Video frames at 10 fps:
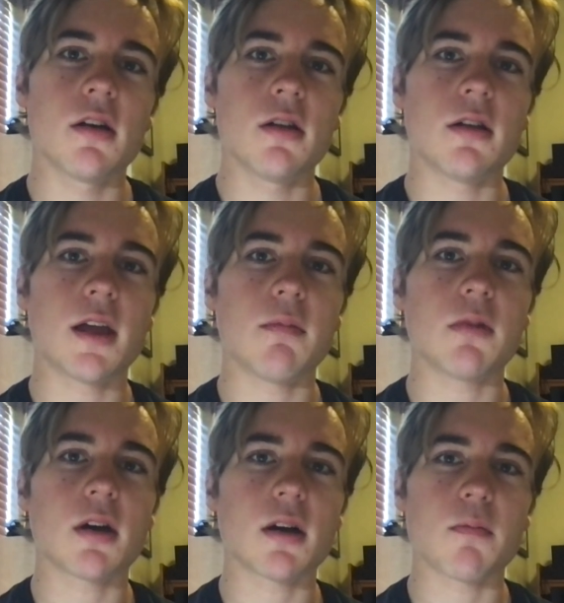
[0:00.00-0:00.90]
named
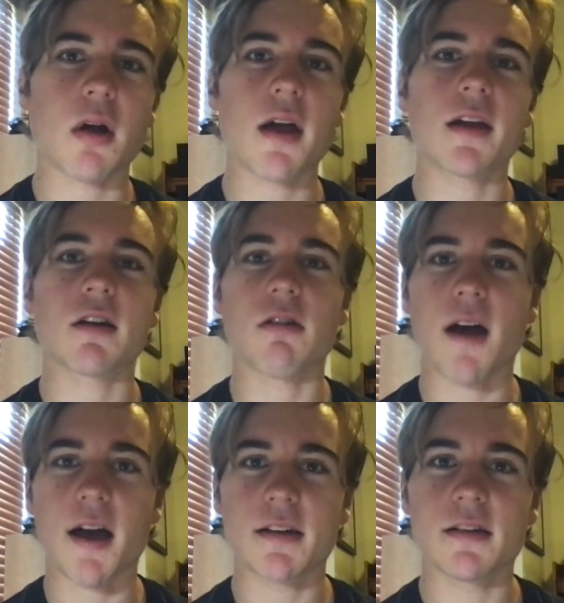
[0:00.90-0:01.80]
Brian
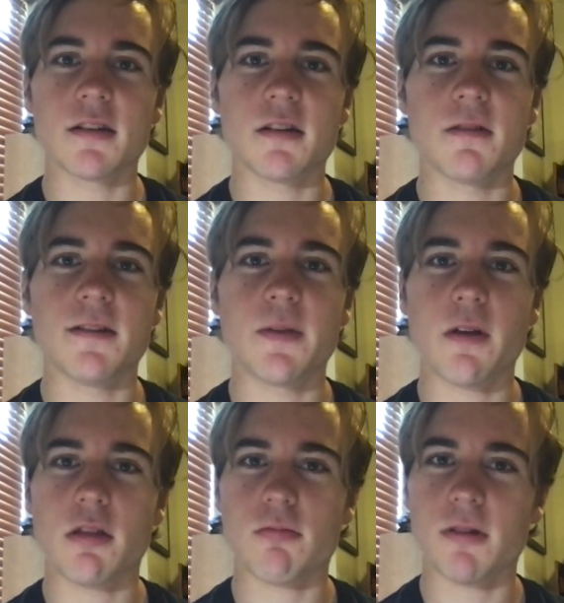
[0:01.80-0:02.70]
Kroc, who did
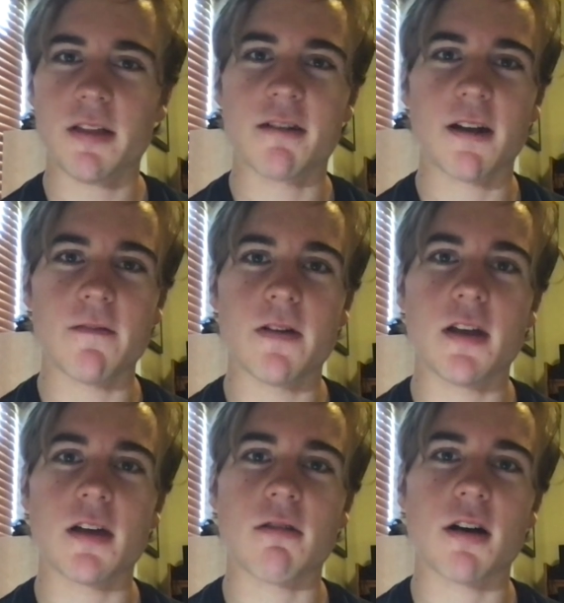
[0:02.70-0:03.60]
this really great
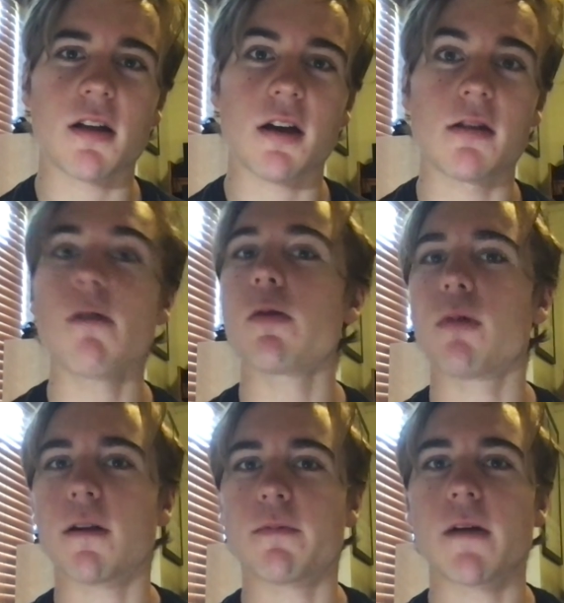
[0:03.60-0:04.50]
video on another one
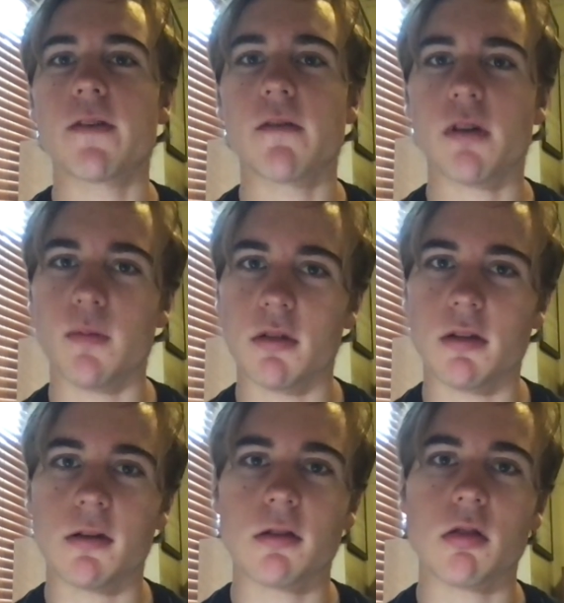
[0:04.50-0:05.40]
of my favorite
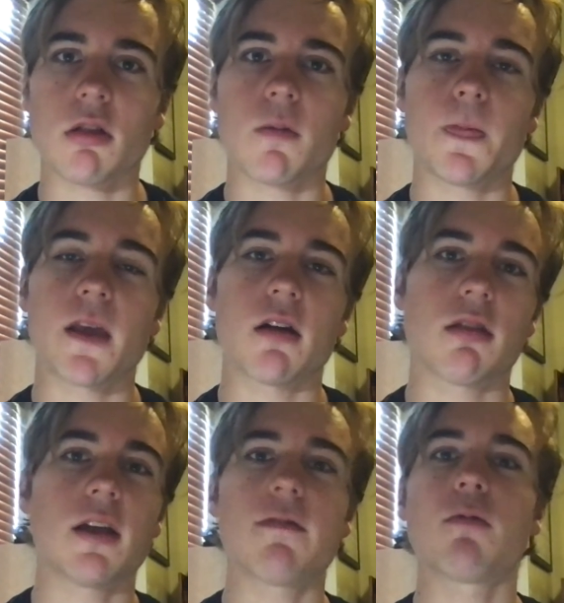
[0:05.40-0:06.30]
musicians,
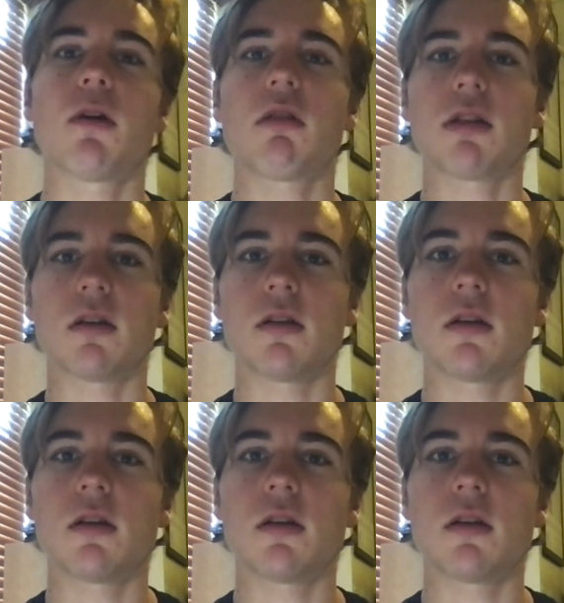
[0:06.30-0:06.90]
Steven Wilson,